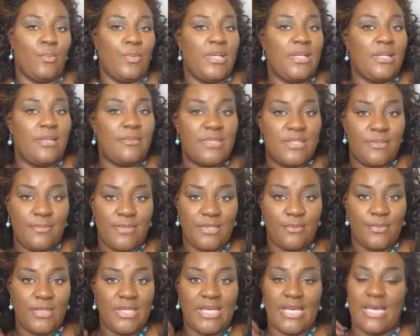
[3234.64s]
went up to
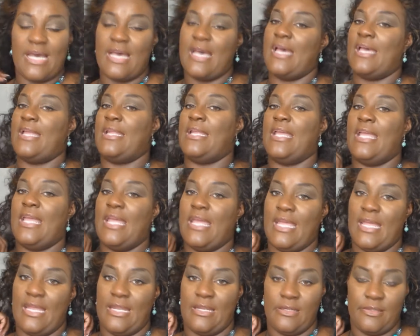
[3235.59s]
be with God,
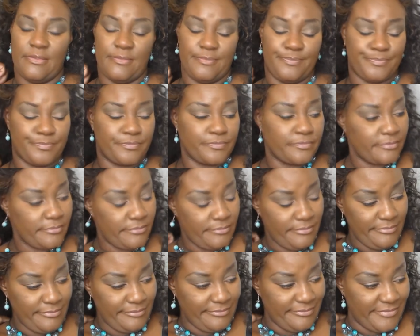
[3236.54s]
and
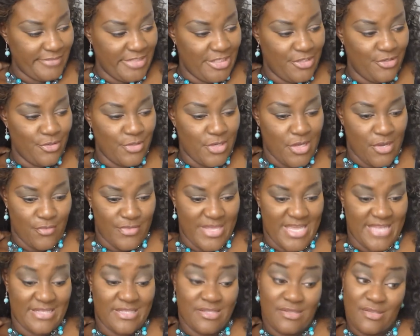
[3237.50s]
you know,
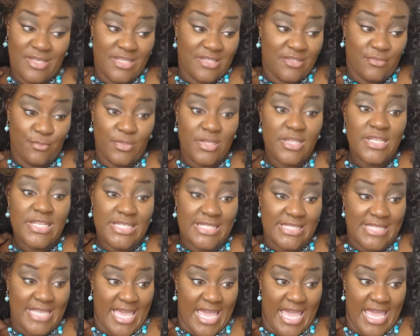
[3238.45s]
it's really
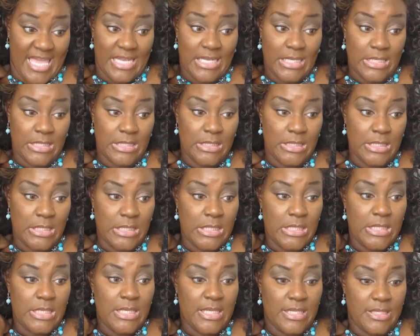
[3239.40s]
sad.
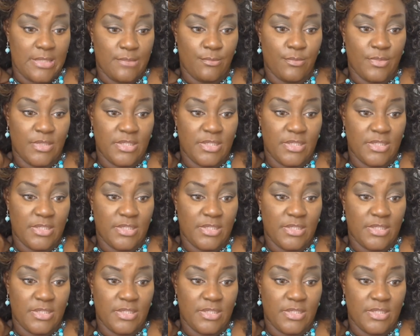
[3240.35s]
It